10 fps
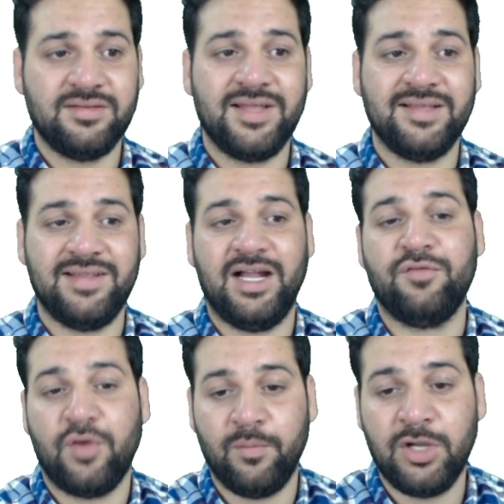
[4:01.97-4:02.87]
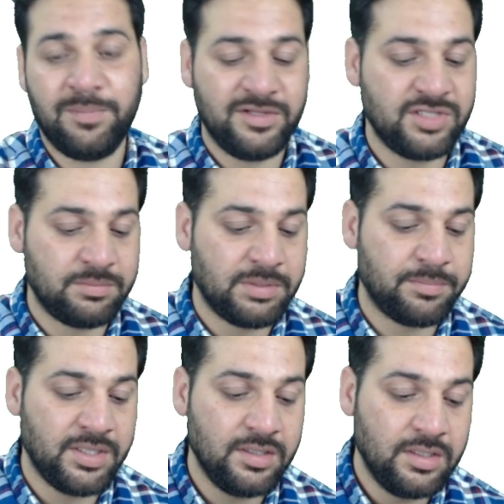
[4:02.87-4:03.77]
exact formula, please
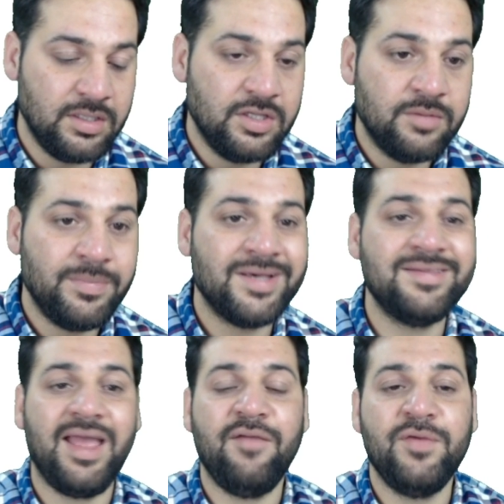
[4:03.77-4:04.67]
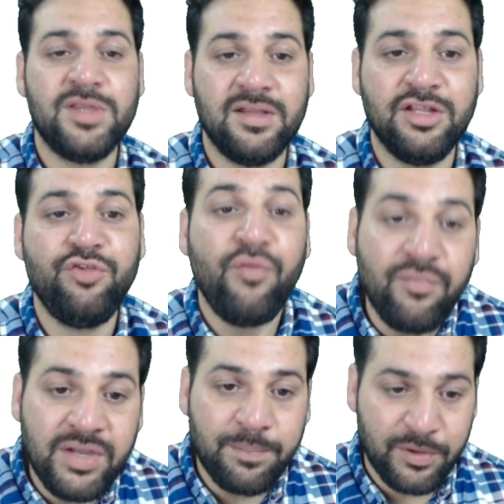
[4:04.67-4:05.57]
remember, because the efficiency is
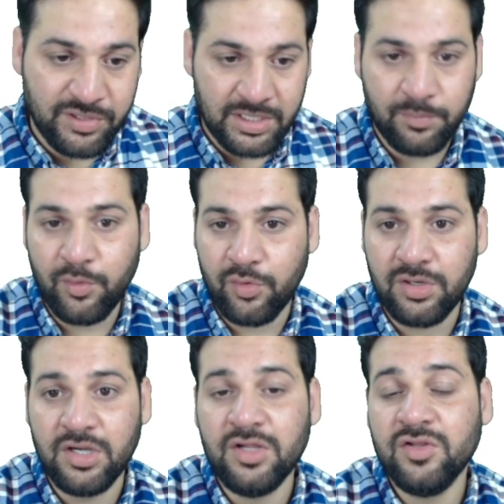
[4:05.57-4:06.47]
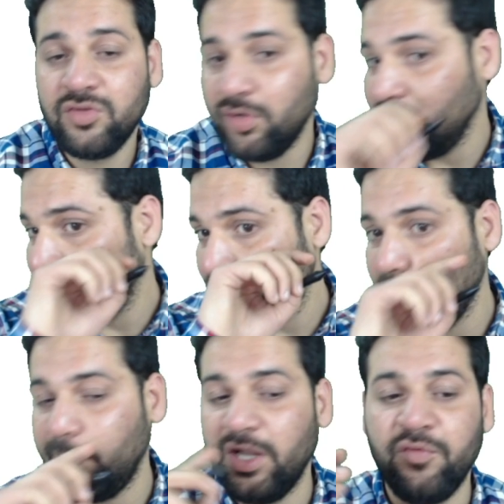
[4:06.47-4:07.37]
50% more, so he should
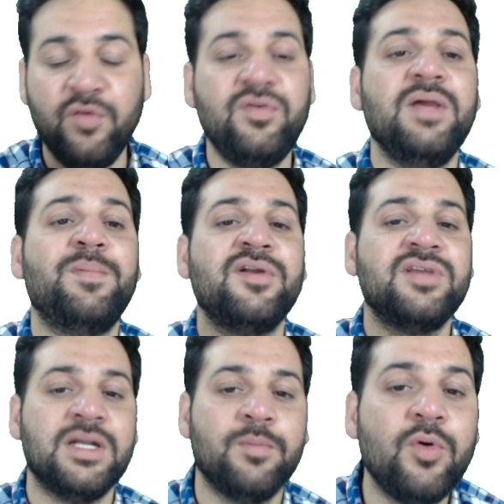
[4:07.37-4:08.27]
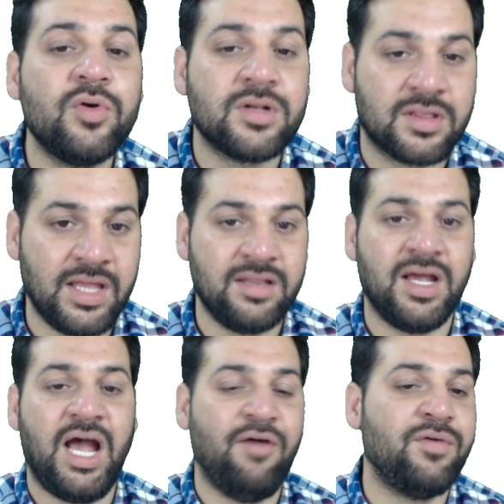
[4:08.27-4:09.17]
be paid 50% more than
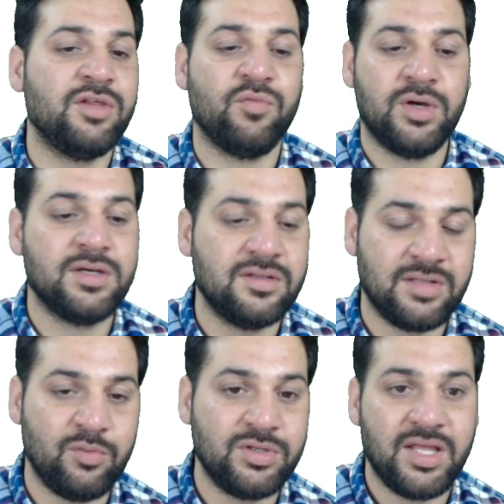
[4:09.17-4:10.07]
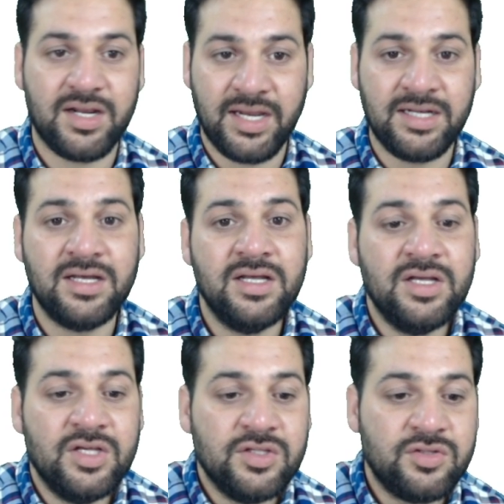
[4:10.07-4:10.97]
the average workers out there, right?
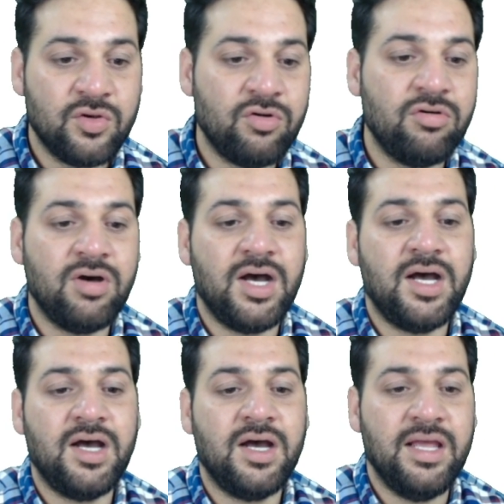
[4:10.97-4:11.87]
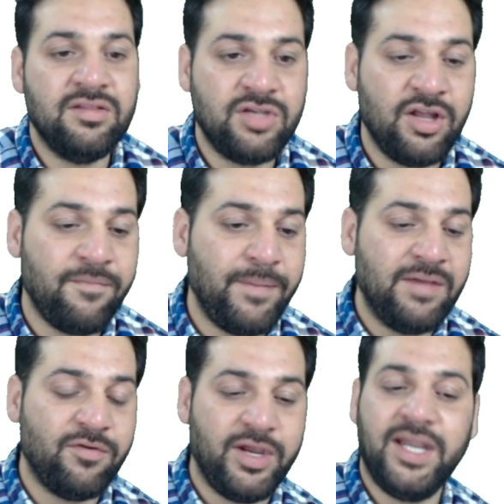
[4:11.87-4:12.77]
So instead of
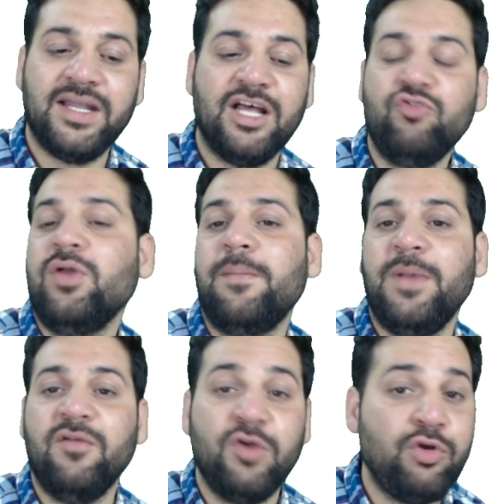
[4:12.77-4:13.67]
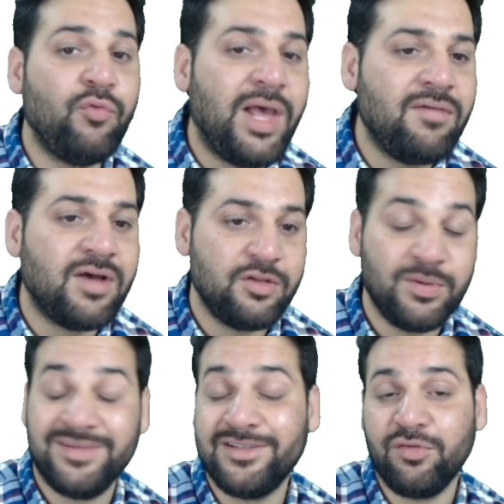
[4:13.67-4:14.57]
paying for 8 hours, we are paying for 12 hours,
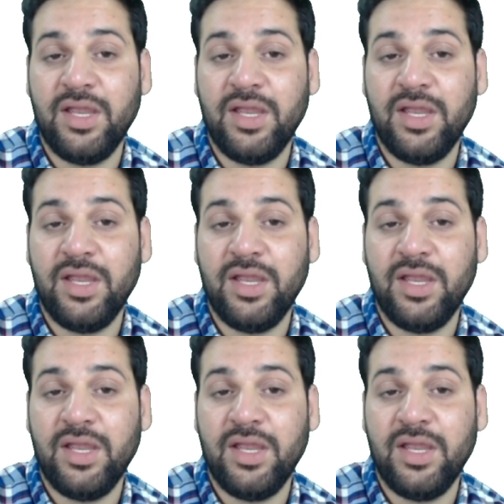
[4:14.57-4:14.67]
because it